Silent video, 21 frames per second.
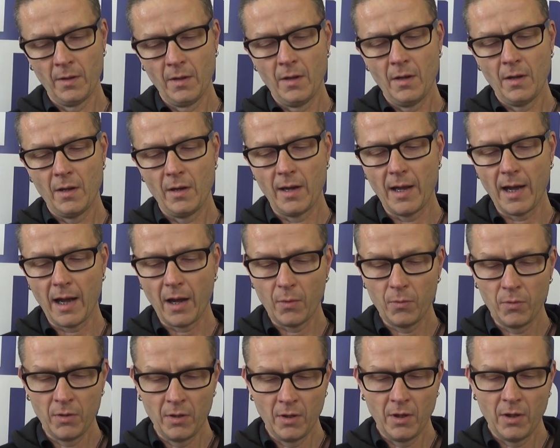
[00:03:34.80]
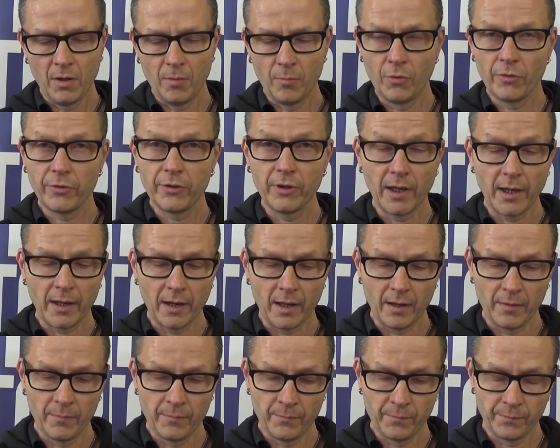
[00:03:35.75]
And now, a month later,
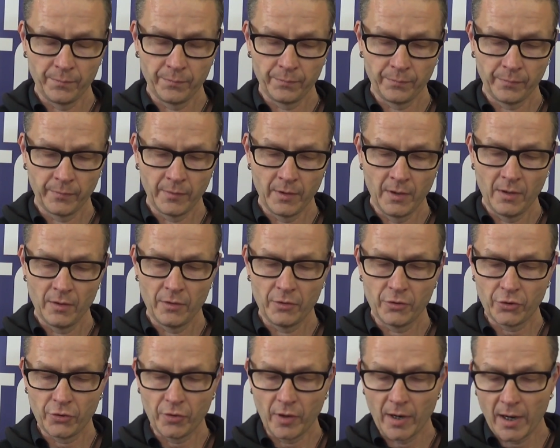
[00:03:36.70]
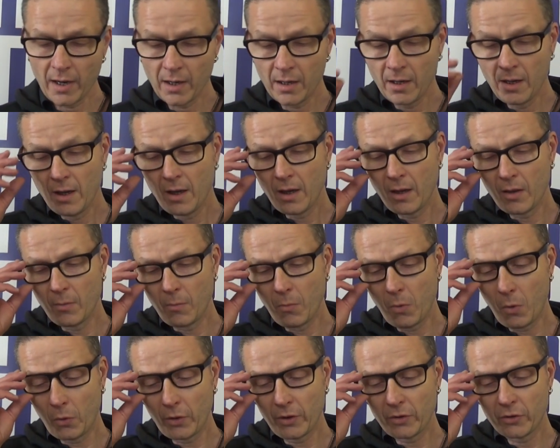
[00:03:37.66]
the train and the
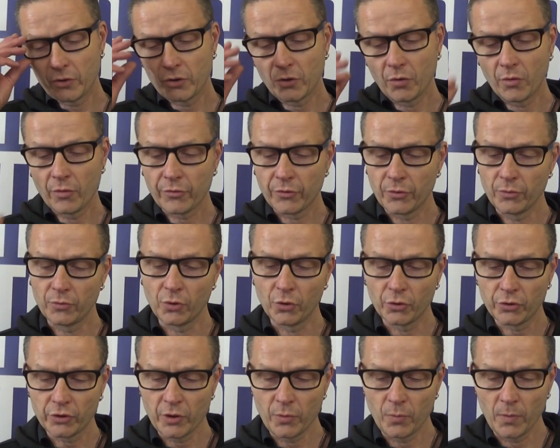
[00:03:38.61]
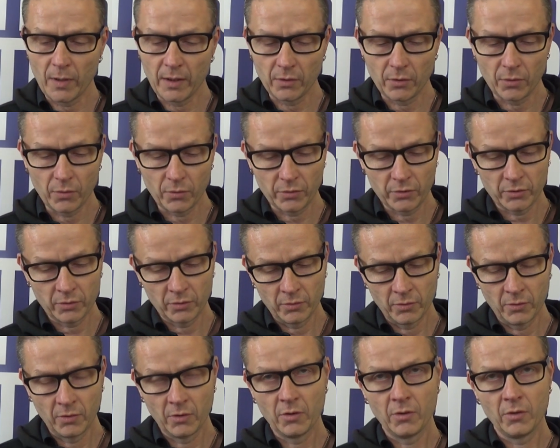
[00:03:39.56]
morning sun through dusty windows,
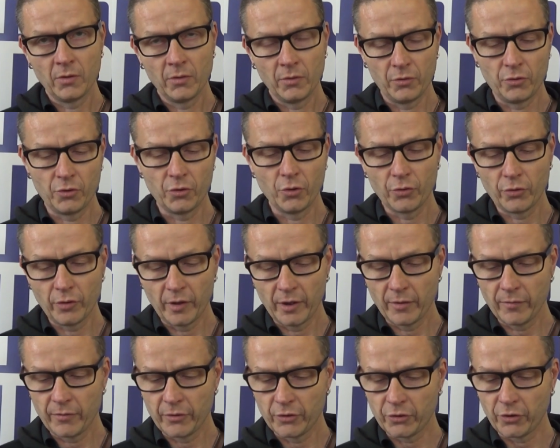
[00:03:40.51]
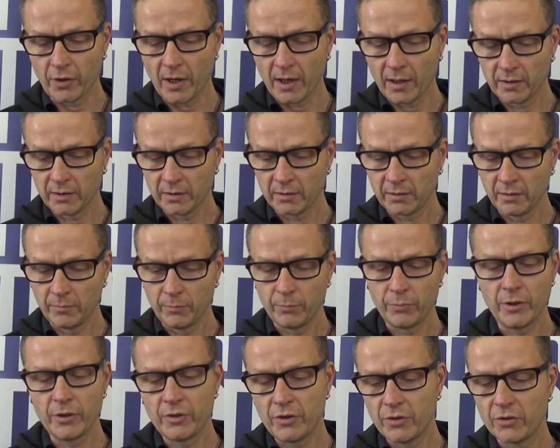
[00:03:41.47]
the juddering of the tracks,
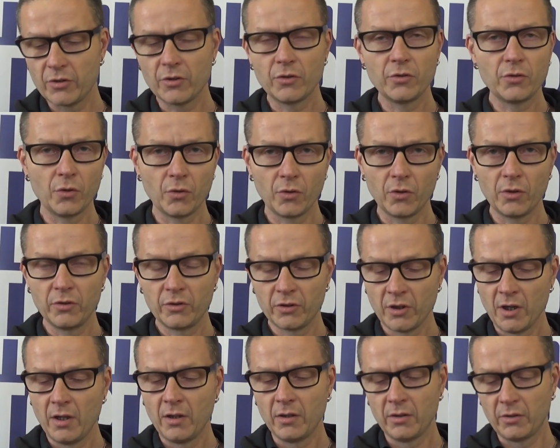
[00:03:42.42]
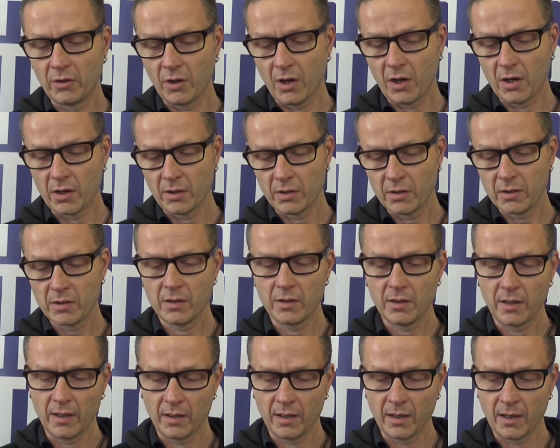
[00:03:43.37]
bridges and tunnels, the darkness,
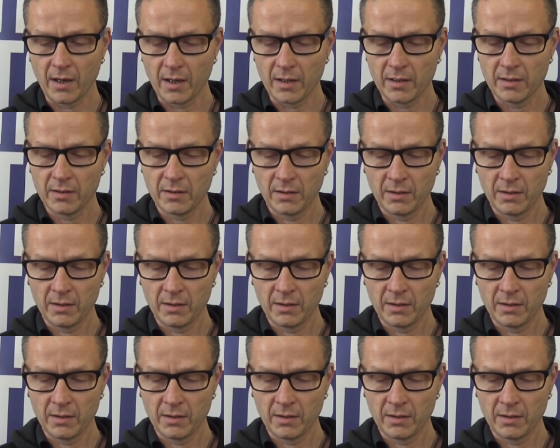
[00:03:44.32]
then the light.